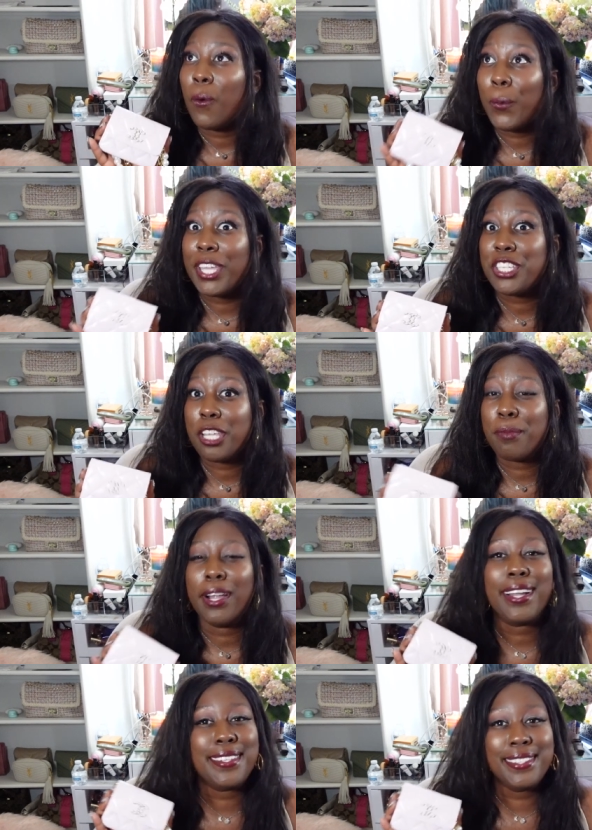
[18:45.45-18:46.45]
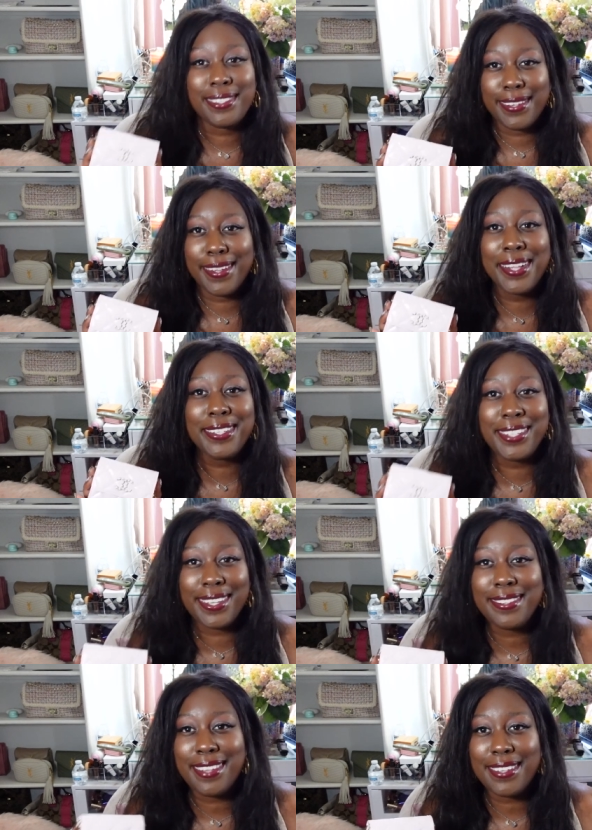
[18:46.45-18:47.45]
Way cheaper and still
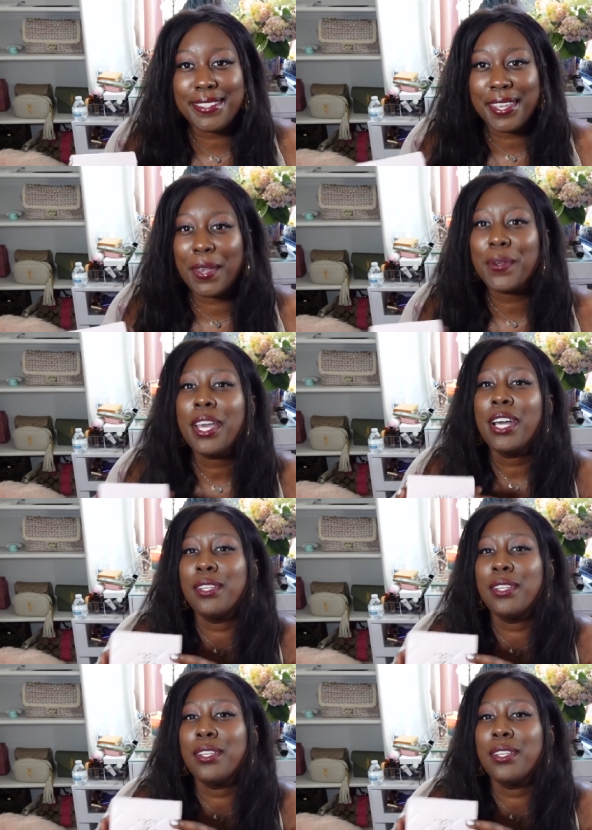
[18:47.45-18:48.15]
just as cute.